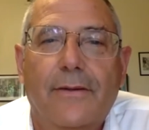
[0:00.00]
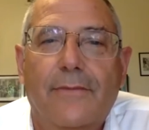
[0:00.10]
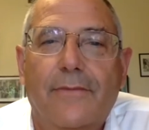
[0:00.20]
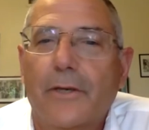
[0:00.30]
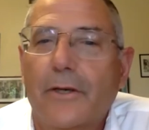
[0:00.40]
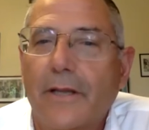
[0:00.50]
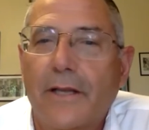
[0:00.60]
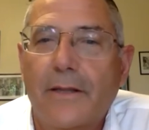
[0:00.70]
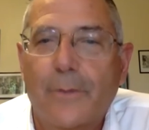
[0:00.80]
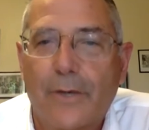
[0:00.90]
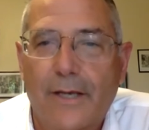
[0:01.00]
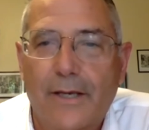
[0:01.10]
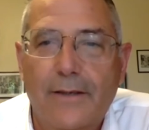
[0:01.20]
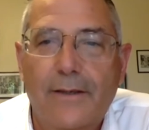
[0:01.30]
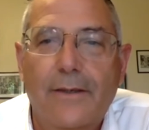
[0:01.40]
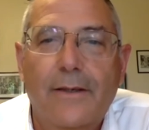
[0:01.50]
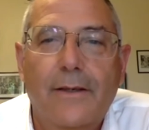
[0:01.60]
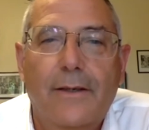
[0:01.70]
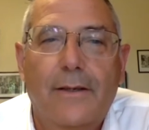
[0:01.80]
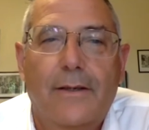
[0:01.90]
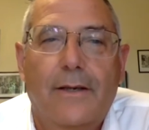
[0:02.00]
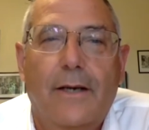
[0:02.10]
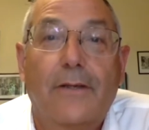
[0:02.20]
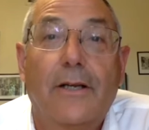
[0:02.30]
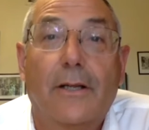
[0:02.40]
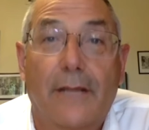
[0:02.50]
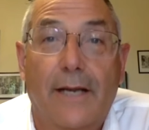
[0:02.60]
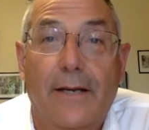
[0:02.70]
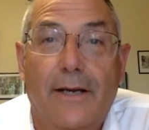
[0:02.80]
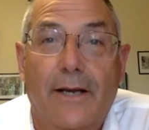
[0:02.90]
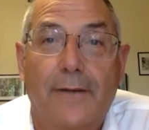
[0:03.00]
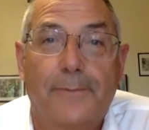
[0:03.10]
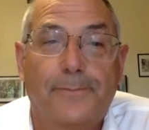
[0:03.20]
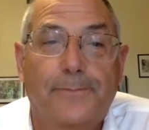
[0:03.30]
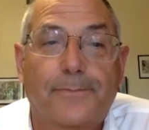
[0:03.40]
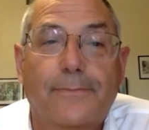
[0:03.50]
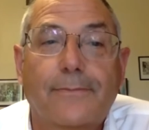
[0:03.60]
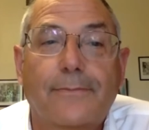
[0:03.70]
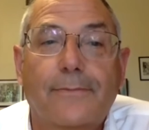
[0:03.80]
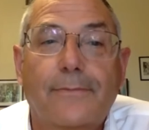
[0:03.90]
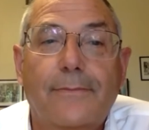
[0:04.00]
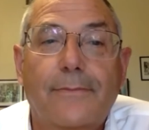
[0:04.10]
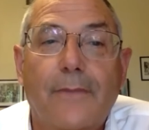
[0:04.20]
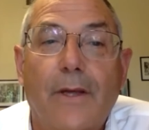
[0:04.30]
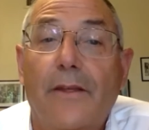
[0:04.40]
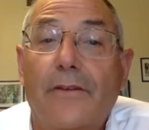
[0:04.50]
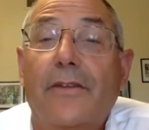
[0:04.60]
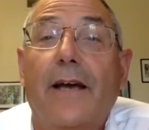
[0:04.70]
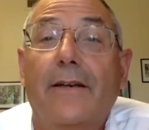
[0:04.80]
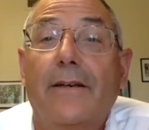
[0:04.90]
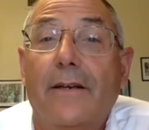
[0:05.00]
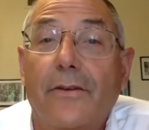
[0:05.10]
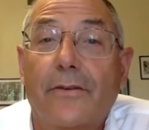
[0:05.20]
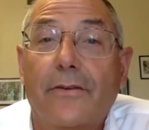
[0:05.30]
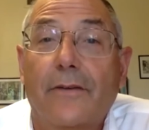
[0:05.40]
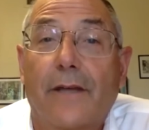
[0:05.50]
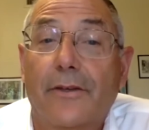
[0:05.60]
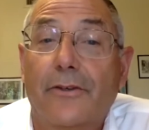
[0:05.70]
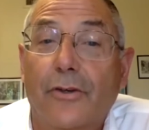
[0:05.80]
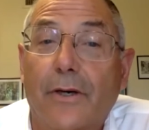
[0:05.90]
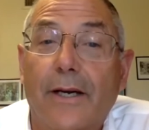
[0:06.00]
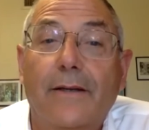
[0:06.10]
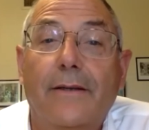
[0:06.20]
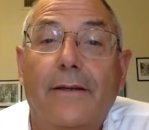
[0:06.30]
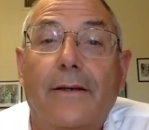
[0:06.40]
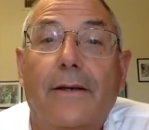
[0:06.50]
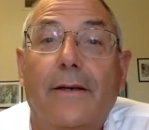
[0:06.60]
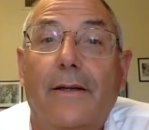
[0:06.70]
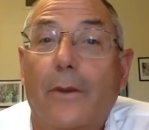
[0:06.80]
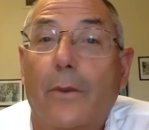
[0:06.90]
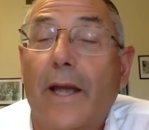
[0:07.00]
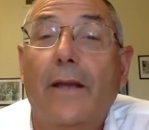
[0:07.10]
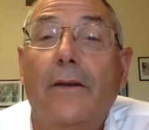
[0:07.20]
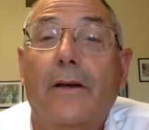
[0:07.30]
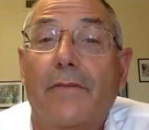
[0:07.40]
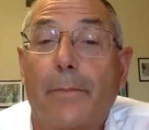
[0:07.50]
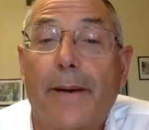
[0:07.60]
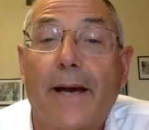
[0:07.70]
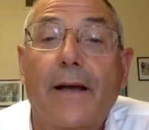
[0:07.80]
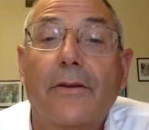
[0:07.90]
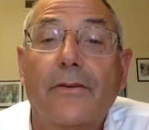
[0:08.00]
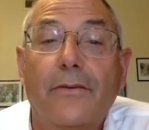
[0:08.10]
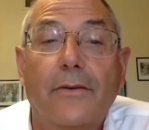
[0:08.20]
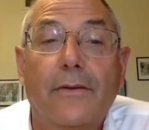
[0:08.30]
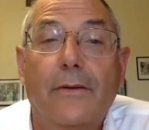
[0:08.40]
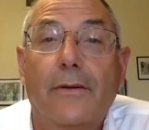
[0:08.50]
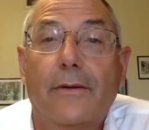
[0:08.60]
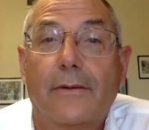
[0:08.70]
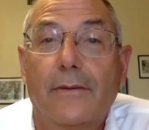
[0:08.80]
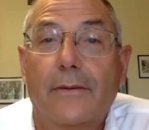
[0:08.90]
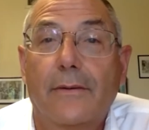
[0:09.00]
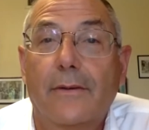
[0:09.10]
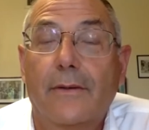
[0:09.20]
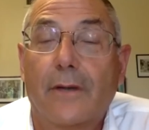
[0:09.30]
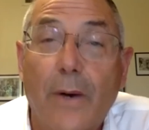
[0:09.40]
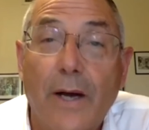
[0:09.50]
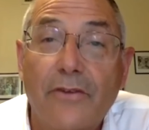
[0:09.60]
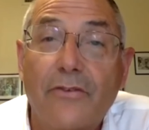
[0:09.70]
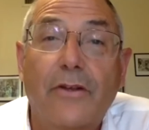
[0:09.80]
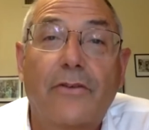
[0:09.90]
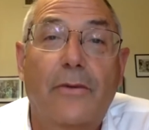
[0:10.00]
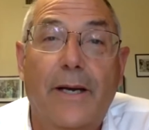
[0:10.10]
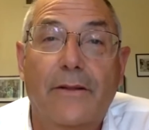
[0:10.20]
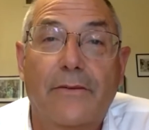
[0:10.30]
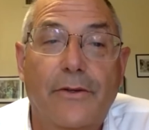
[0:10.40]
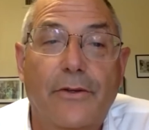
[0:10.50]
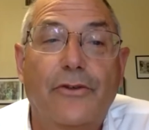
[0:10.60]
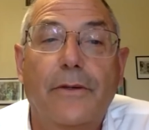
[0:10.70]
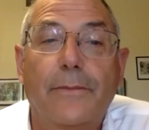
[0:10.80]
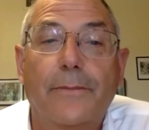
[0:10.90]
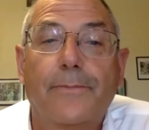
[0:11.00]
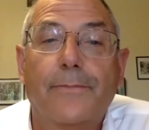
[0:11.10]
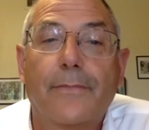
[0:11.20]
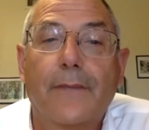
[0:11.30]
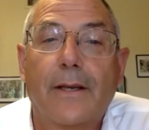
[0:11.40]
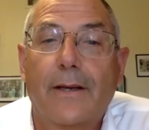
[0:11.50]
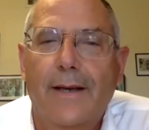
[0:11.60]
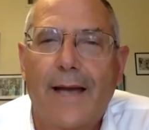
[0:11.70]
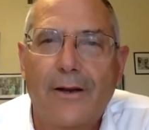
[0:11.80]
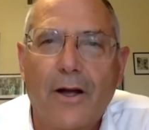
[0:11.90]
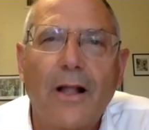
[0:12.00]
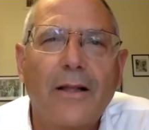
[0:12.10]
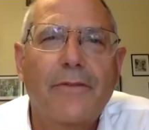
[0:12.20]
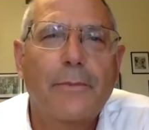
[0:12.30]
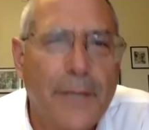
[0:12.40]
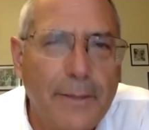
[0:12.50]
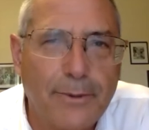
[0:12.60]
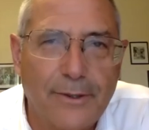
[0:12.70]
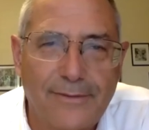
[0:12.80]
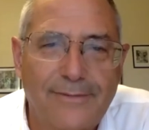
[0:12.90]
From early in the morning until late at night, the sadness and the joy, the weight of the past, the questions about the future, and all of the people,